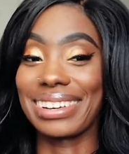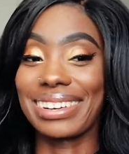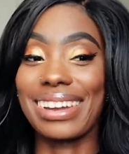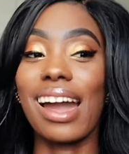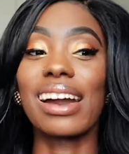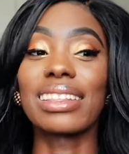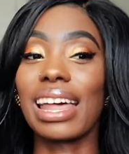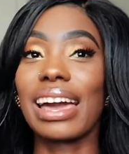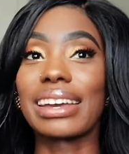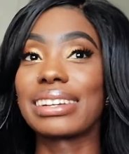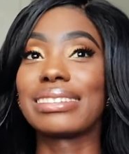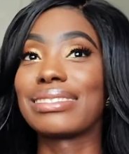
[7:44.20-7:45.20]

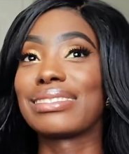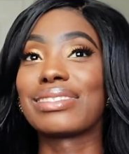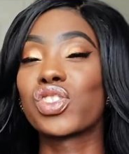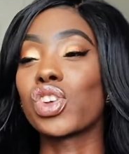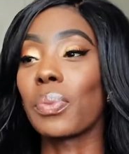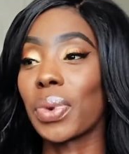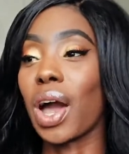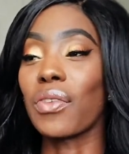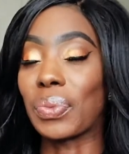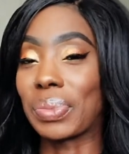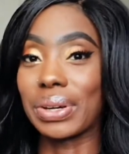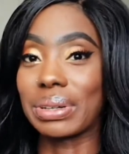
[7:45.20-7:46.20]
like jumping
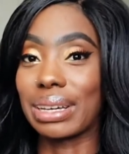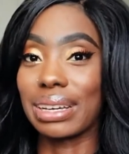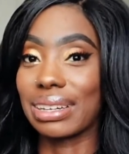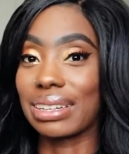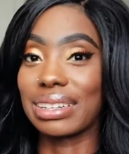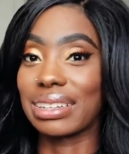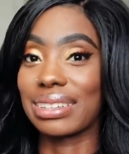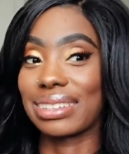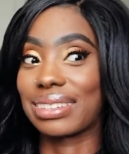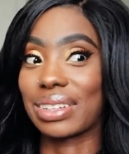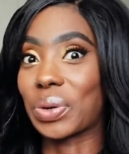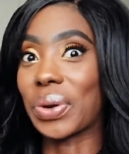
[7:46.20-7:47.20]
off a building,
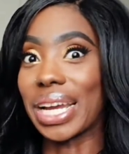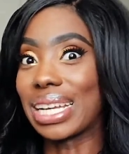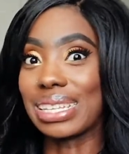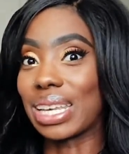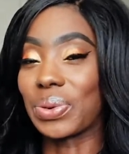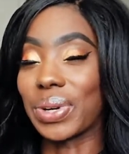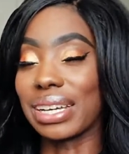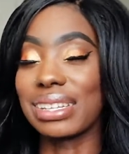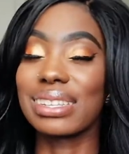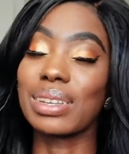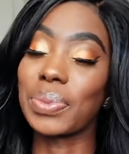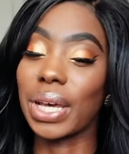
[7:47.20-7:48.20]
crazy
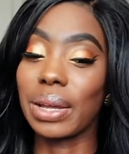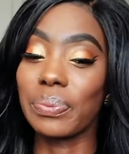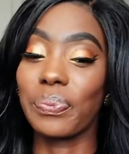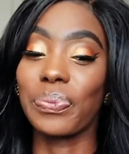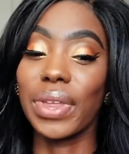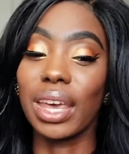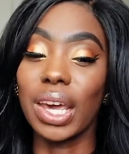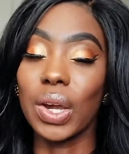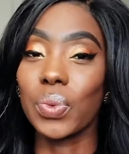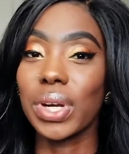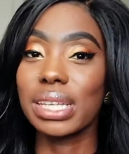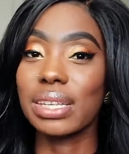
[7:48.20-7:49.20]
risk, but
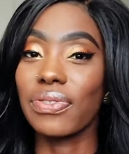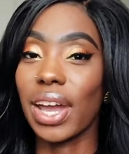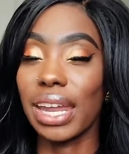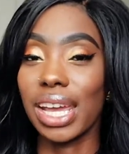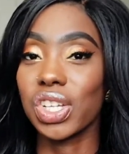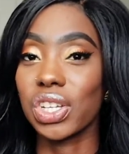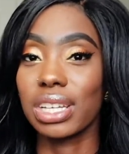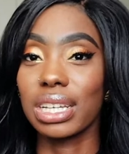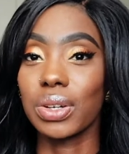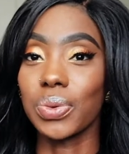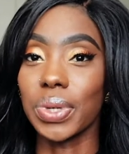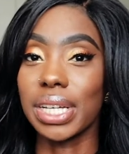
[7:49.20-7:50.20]
risk
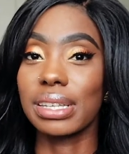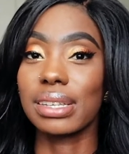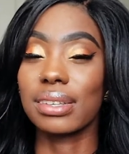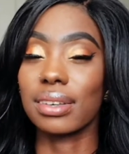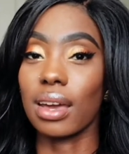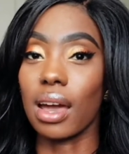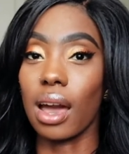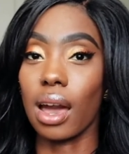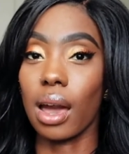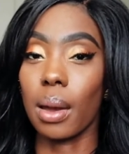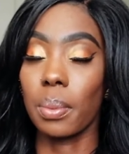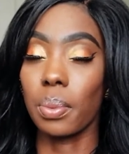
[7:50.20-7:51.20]
financially, risk
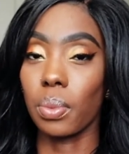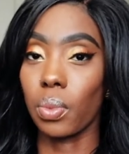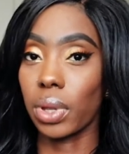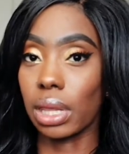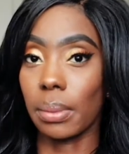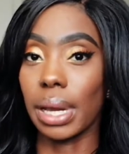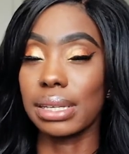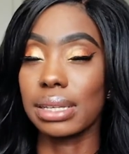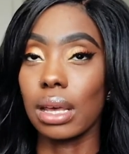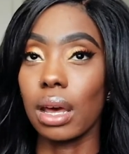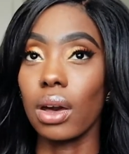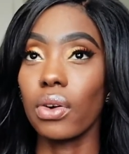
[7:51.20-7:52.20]
within
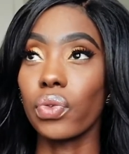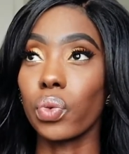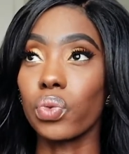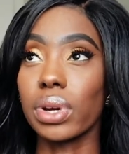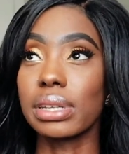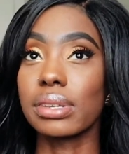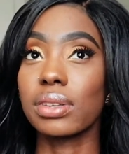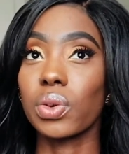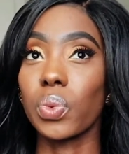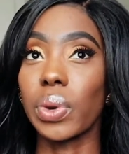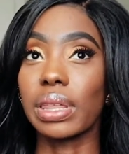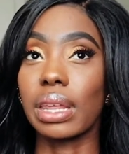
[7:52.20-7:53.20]
myself, risk
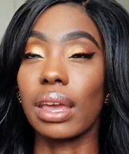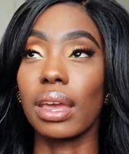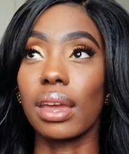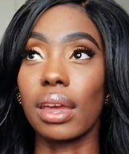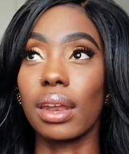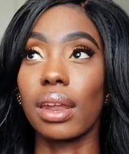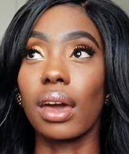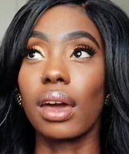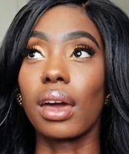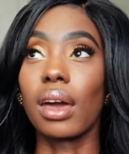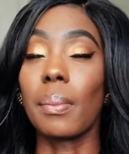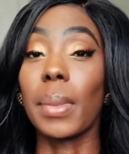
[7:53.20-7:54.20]
within
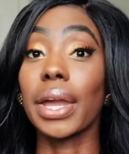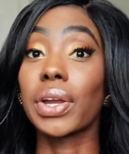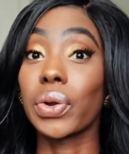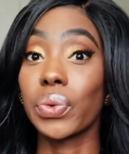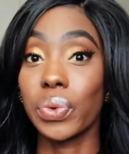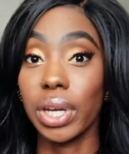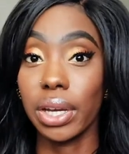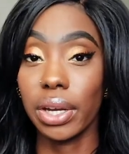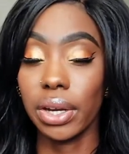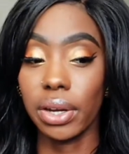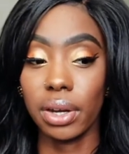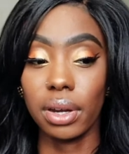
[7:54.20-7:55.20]
my
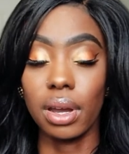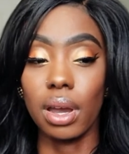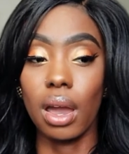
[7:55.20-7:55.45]
career.